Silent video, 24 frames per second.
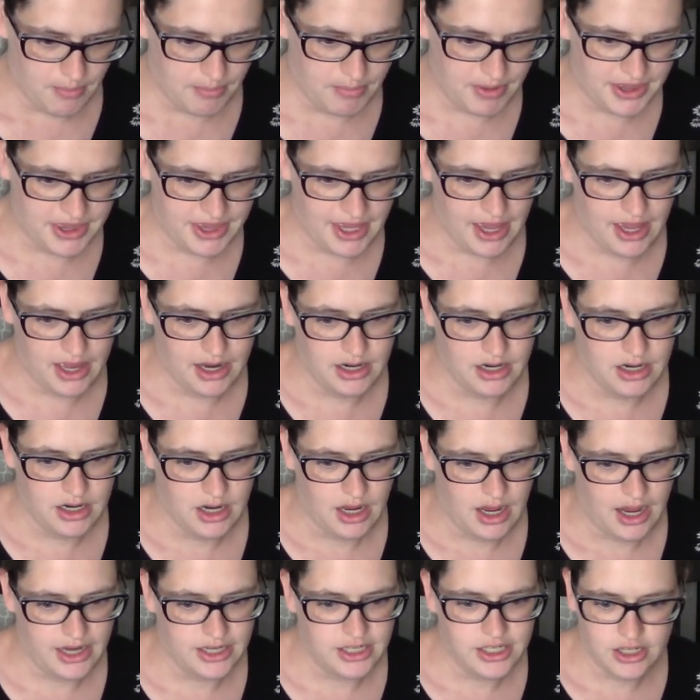But then
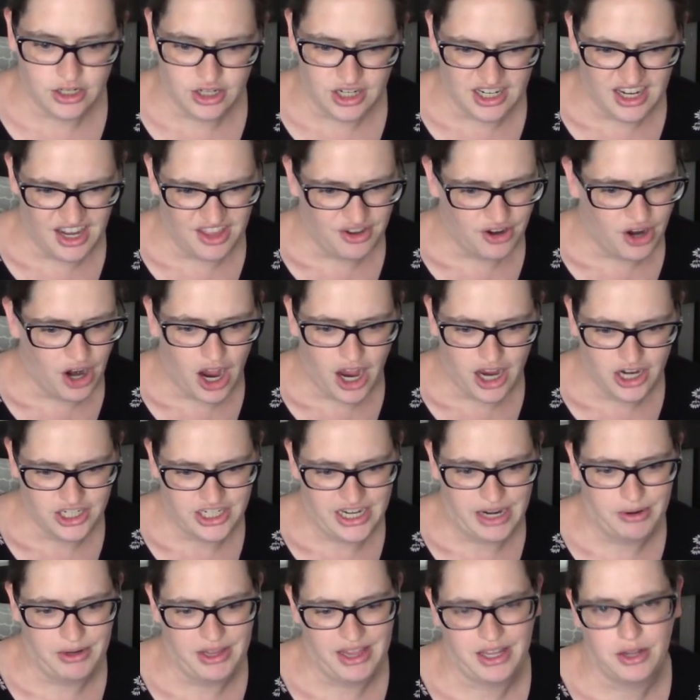I took another hot
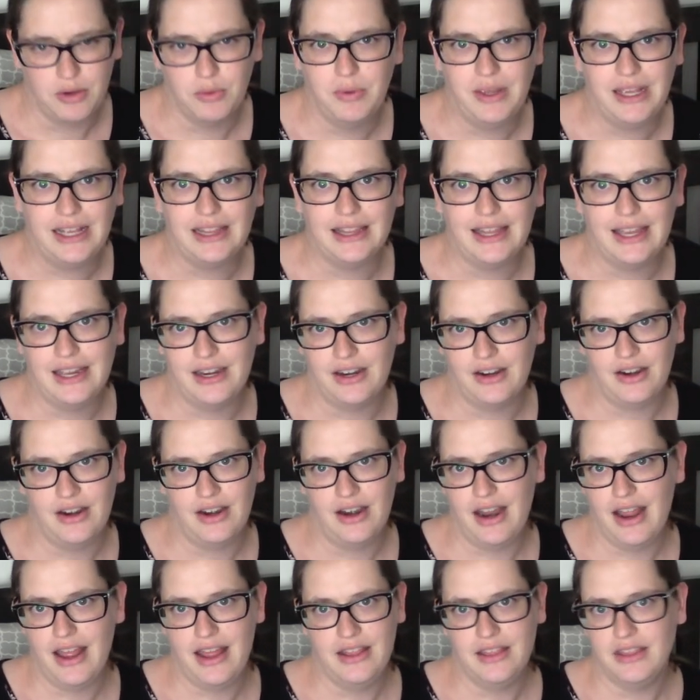shower like a week later
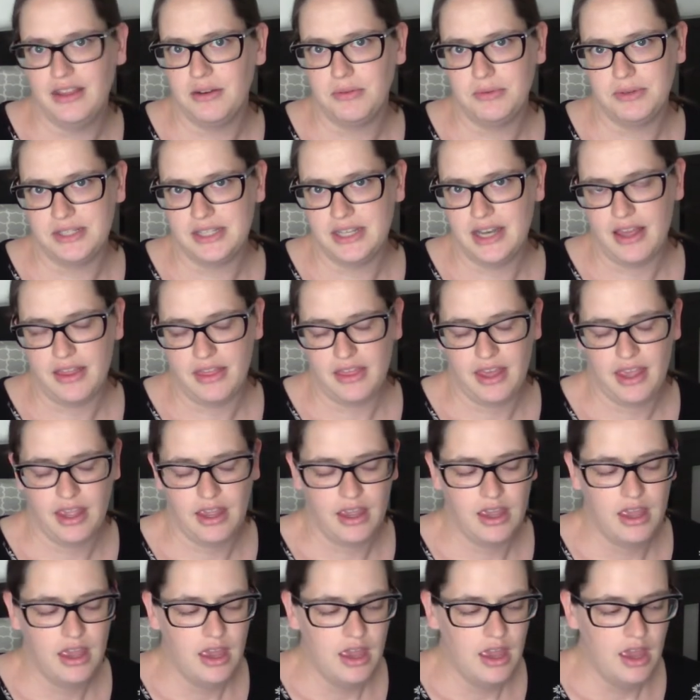and there was nothing.